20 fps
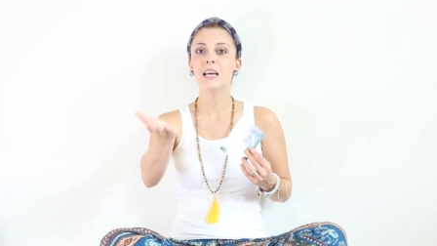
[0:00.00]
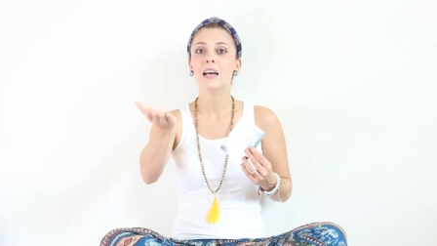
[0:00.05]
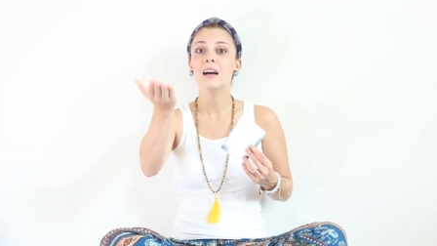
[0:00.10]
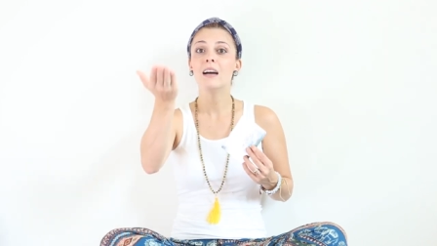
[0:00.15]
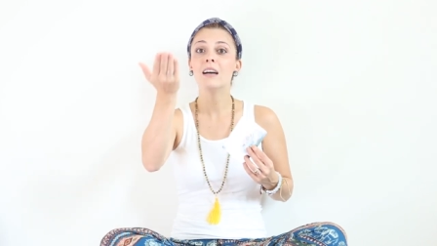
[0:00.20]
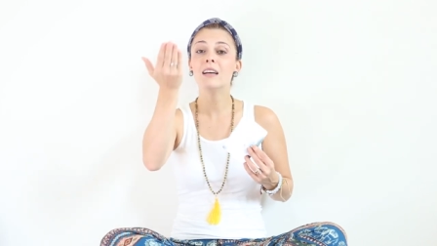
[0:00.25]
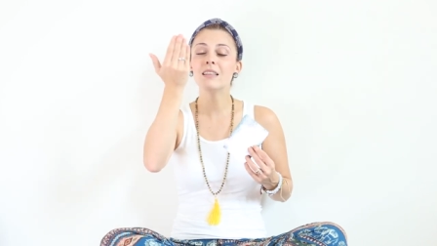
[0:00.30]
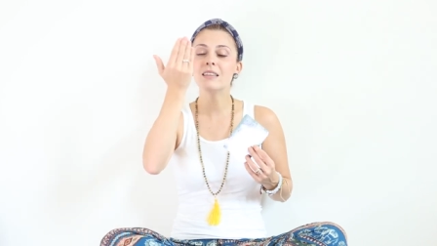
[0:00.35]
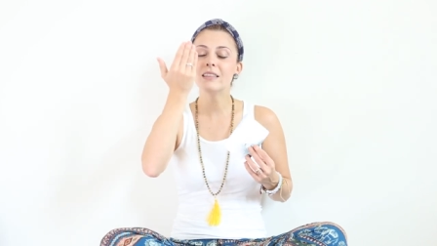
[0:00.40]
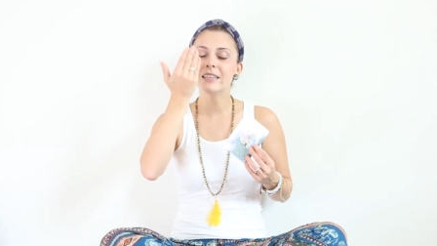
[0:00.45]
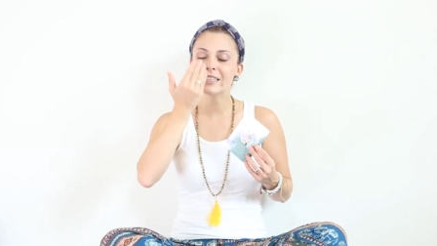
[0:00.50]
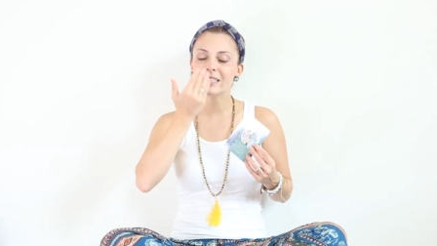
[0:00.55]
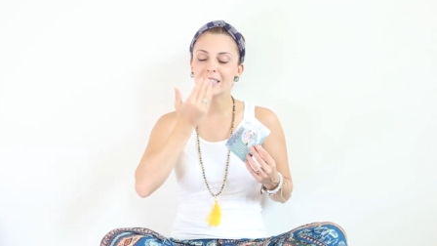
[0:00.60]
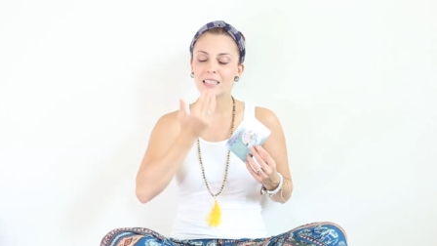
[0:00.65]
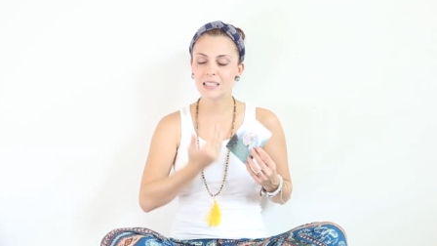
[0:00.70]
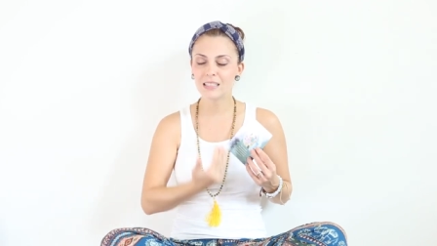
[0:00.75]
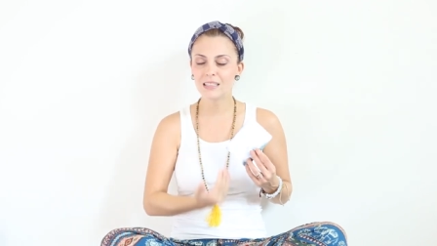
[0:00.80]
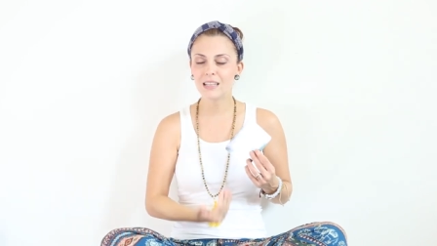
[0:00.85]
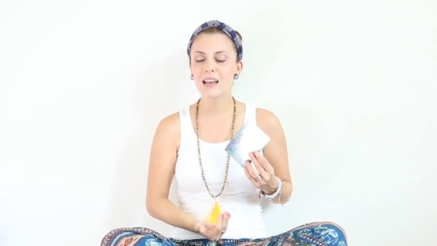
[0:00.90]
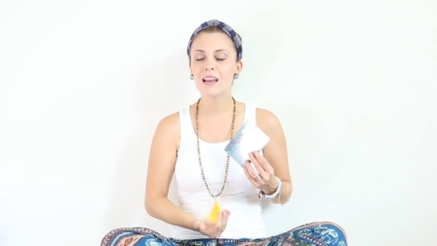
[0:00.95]

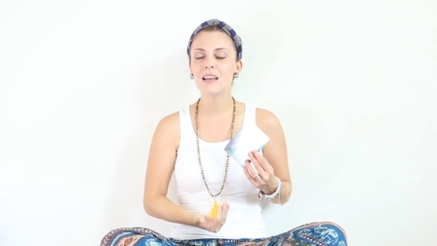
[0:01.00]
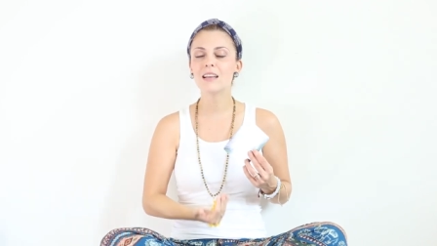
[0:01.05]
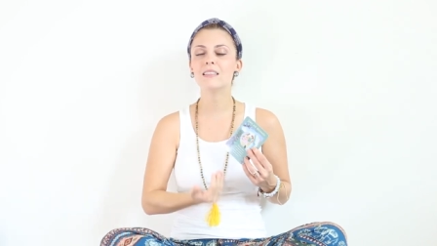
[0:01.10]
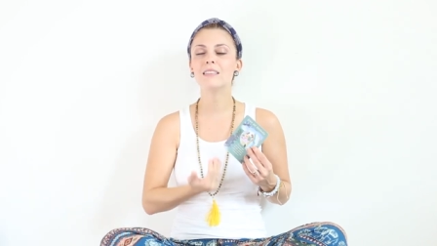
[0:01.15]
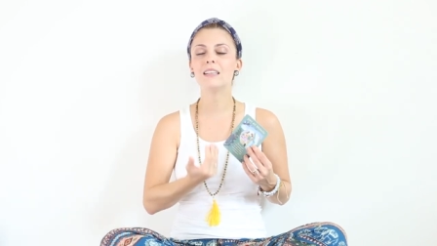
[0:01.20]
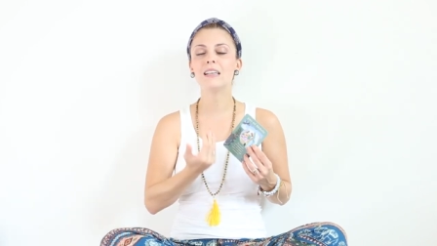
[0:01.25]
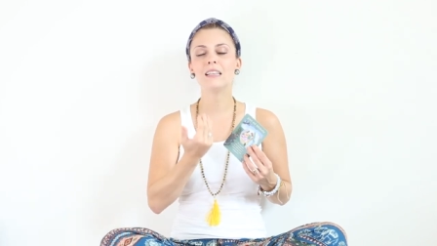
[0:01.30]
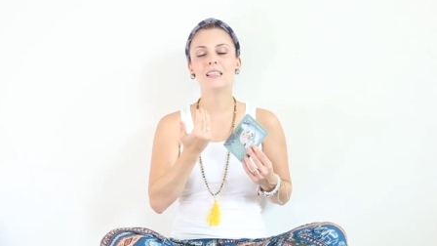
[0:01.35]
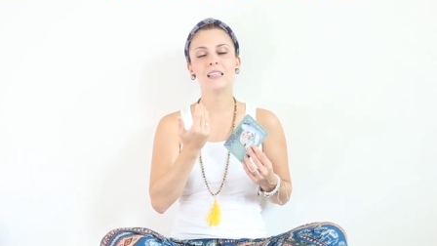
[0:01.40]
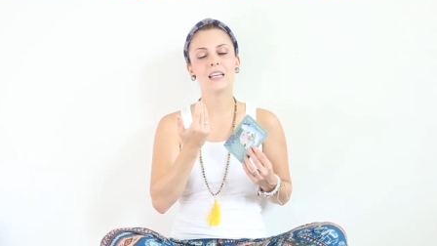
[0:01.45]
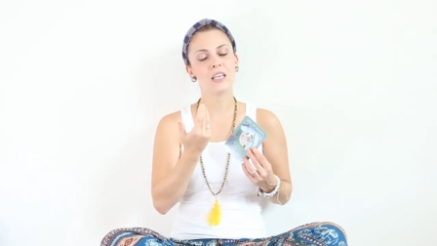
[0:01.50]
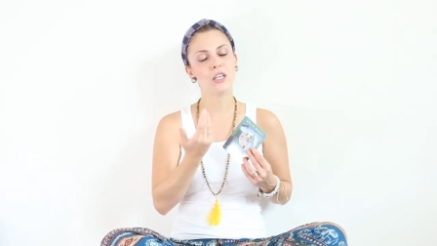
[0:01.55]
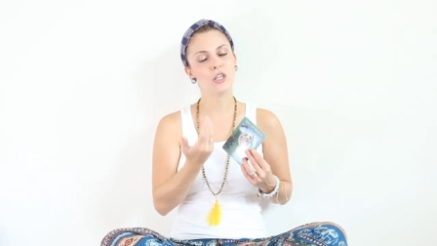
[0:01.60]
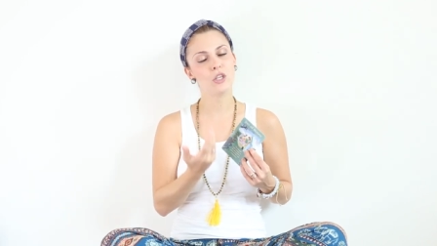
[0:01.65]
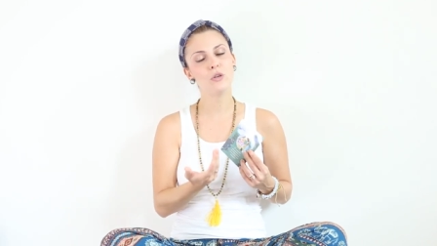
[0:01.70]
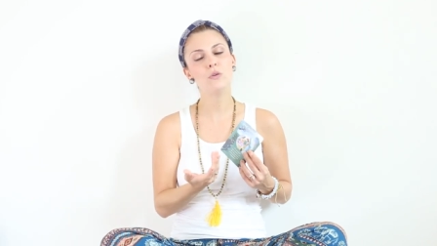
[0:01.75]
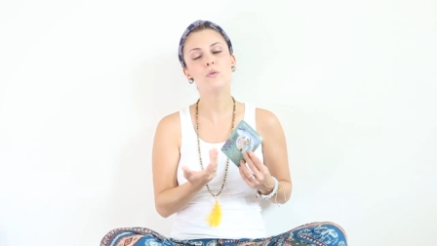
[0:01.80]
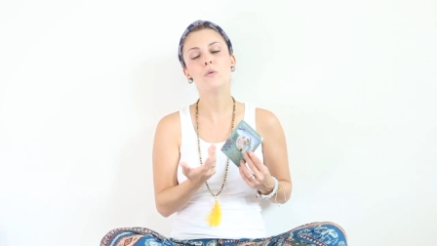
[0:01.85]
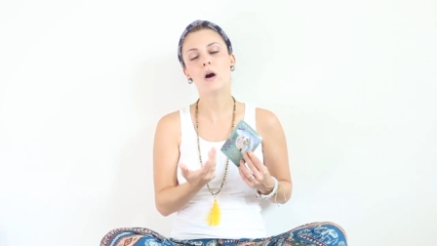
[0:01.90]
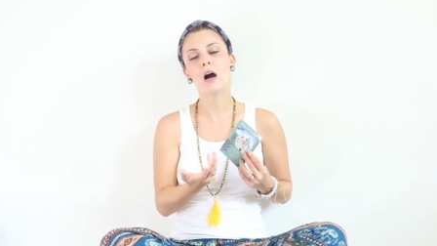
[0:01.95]
understanding that
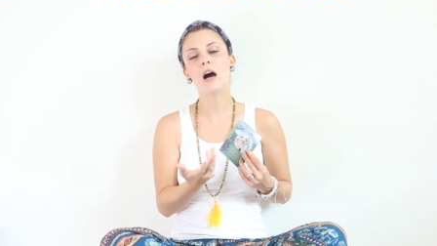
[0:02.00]
you